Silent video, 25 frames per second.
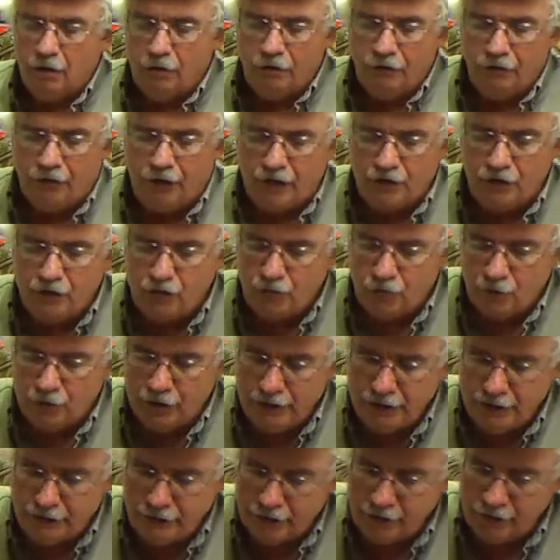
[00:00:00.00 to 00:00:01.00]
That's the
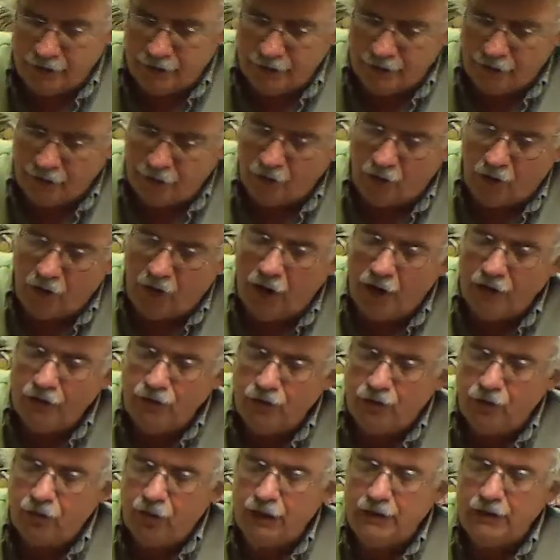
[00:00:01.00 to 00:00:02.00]
reason there's lots
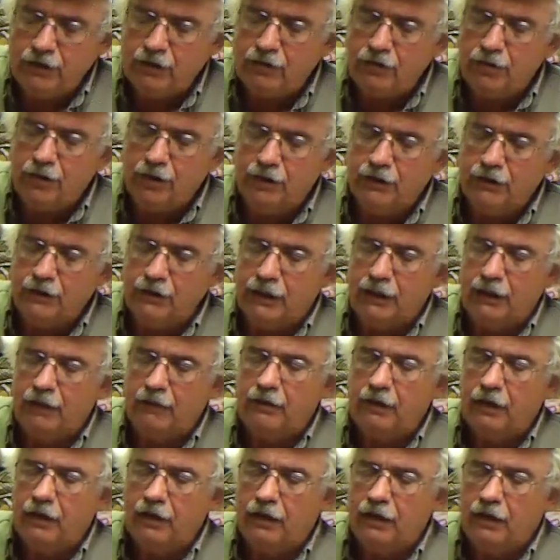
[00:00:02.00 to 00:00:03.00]
of race runners out
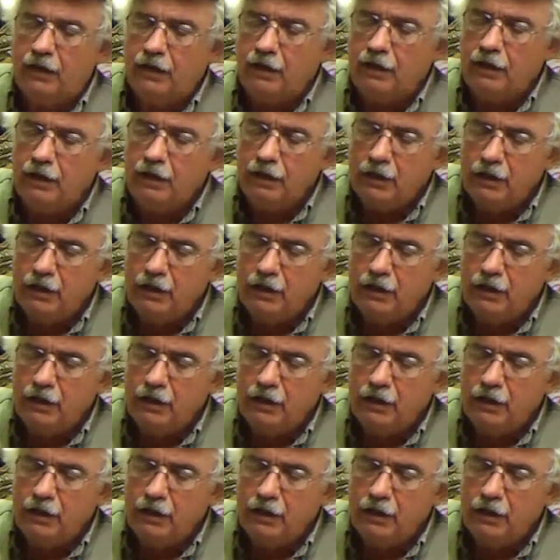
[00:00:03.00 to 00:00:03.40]
there.